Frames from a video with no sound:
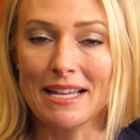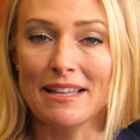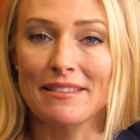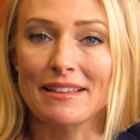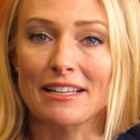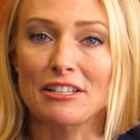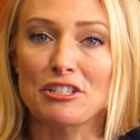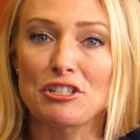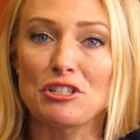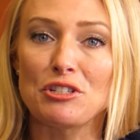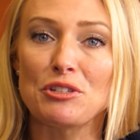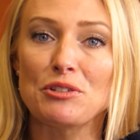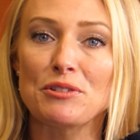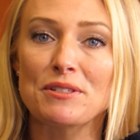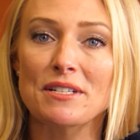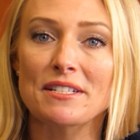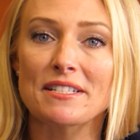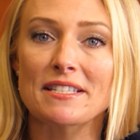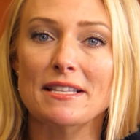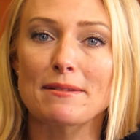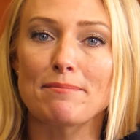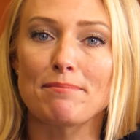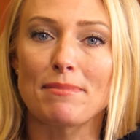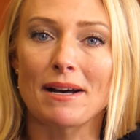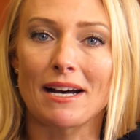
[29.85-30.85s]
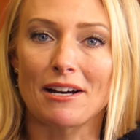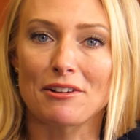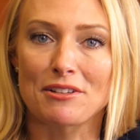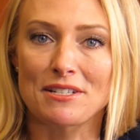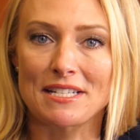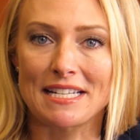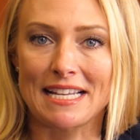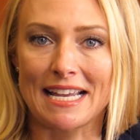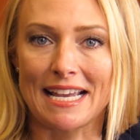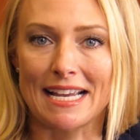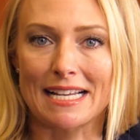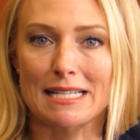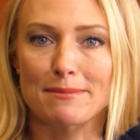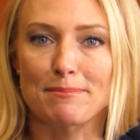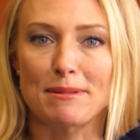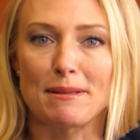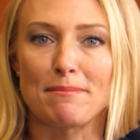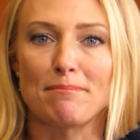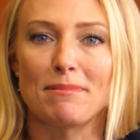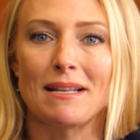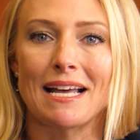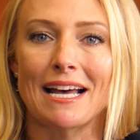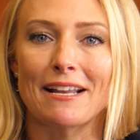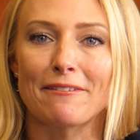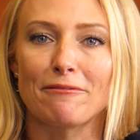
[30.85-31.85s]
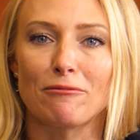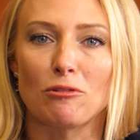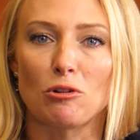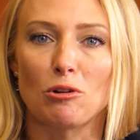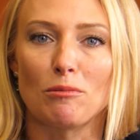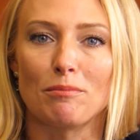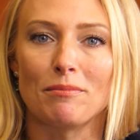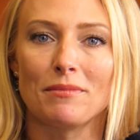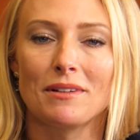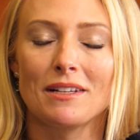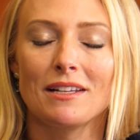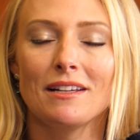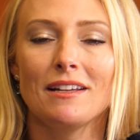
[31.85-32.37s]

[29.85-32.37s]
that uses the bountiXP platform.